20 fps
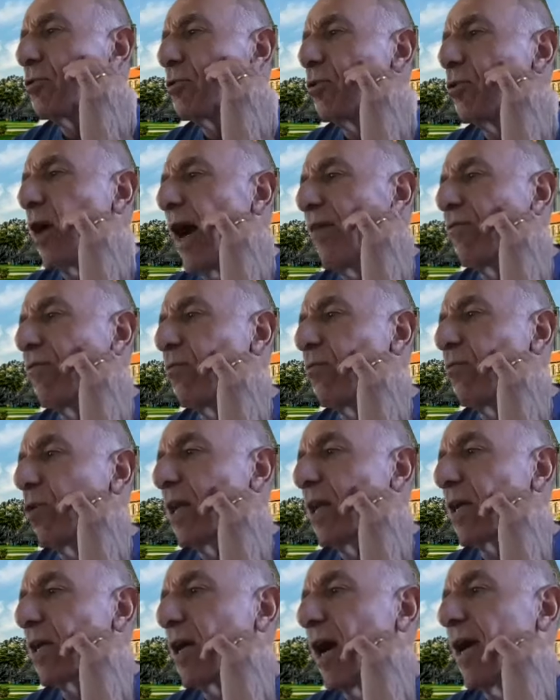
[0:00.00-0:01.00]
to have more
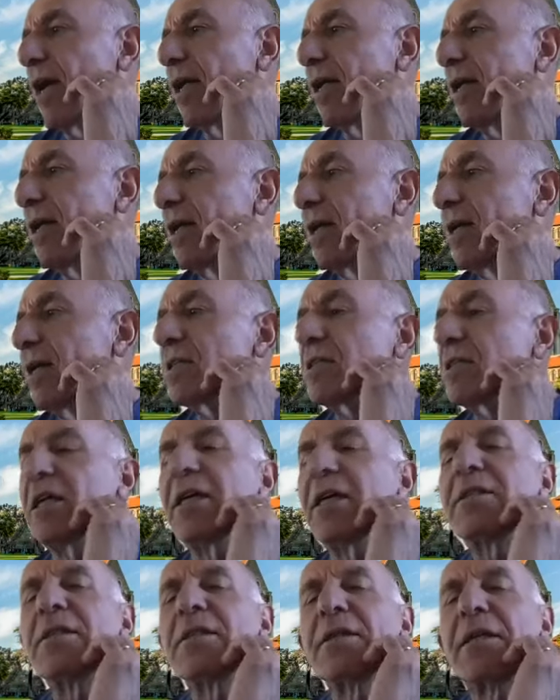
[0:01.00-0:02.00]
like
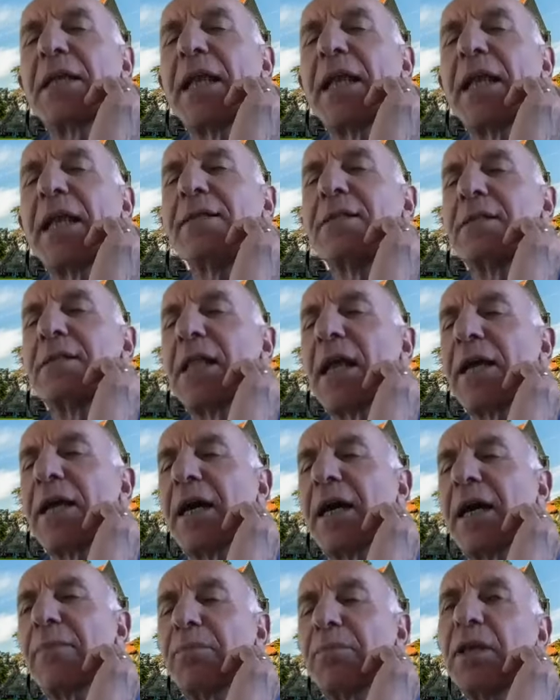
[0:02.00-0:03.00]
certain classes like
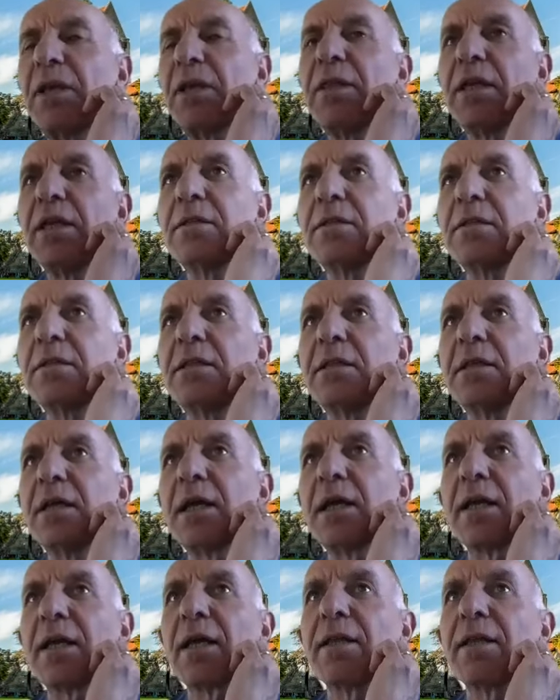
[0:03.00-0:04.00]
Cmpe 30
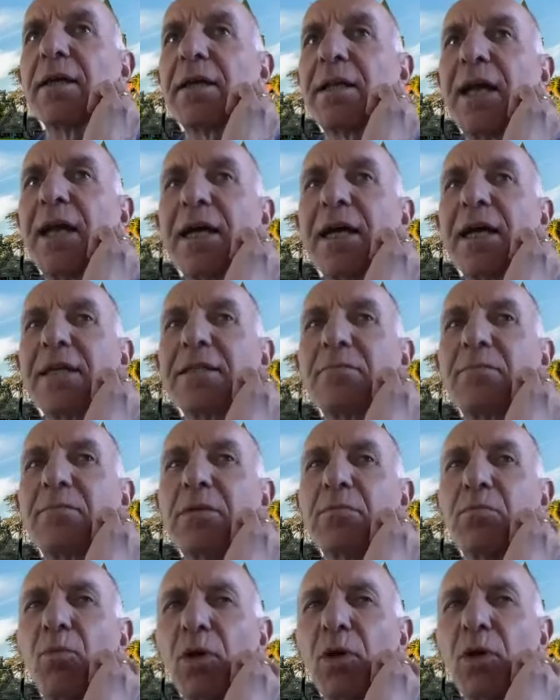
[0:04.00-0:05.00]
and other classes,
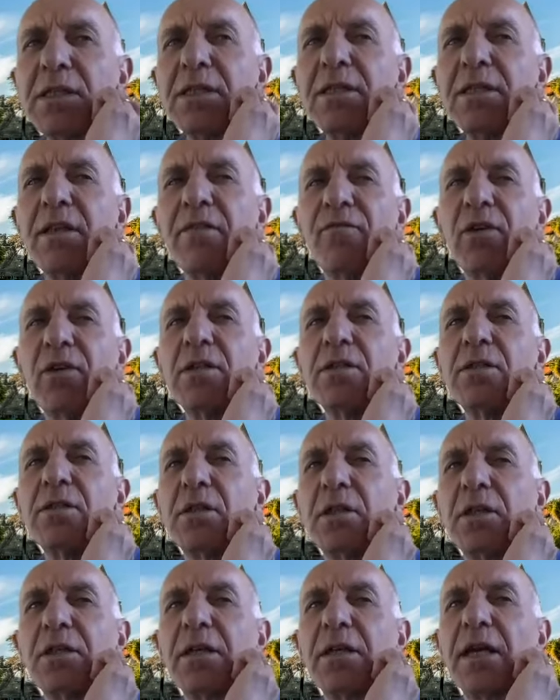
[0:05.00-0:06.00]
but mostly the first
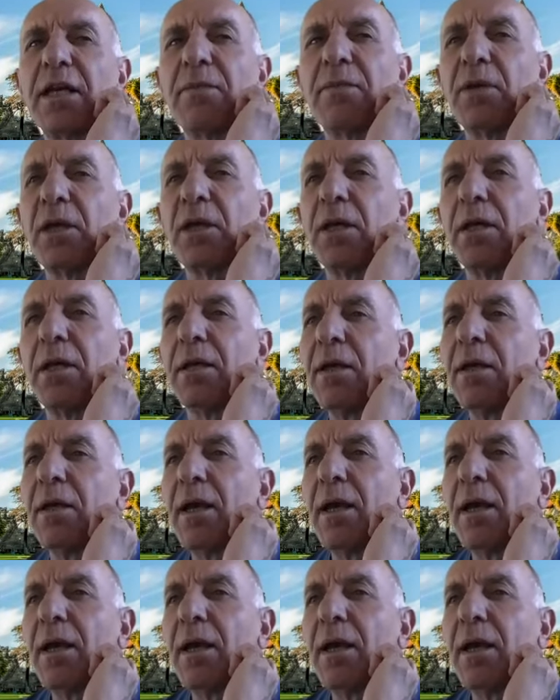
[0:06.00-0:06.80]
year going to be